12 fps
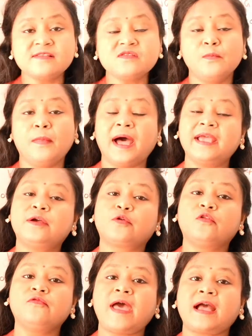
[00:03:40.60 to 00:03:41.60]
This
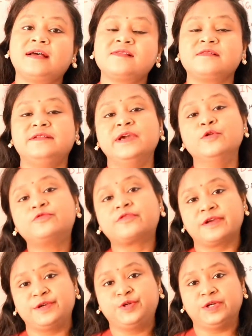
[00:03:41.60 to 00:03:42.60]
macrophagous
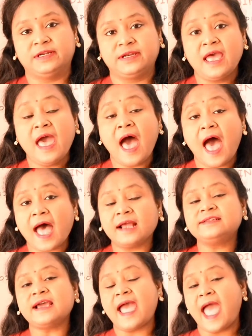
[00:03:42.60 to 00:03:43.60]
nutrition, and